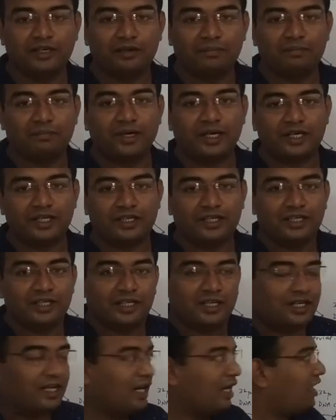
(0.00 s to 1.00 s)

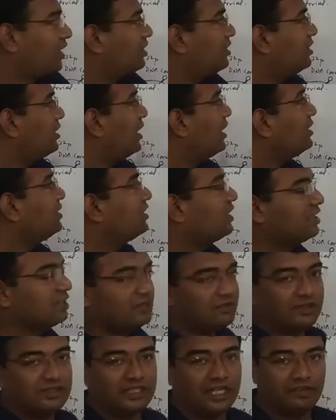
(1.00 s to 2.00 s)
But Hershey and
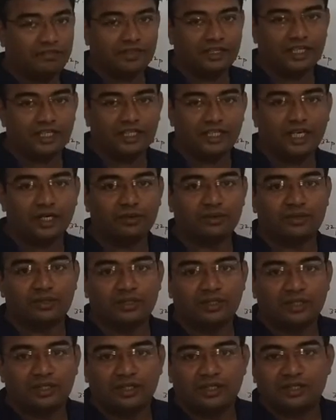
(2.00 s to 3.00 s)
Chase was having a
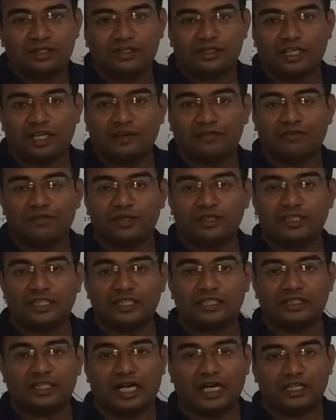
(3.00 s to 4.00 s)
doubt. Therefore, they
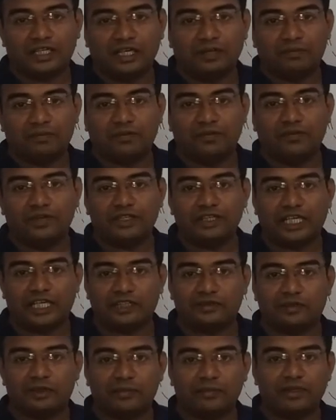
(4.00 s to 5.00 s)
started proving the
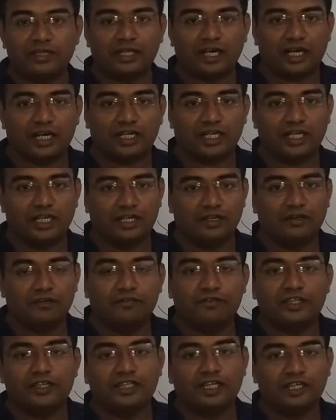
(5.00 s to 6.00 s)
experiment
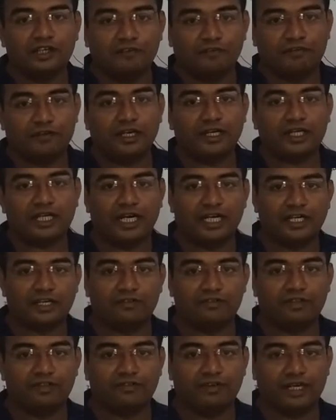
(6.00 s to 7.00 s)
again with the different kind
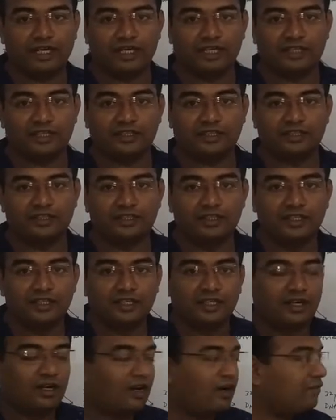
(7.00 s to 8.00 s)
of the varieties
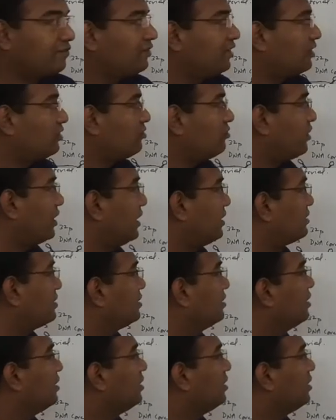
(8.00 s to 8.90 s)
of the strains.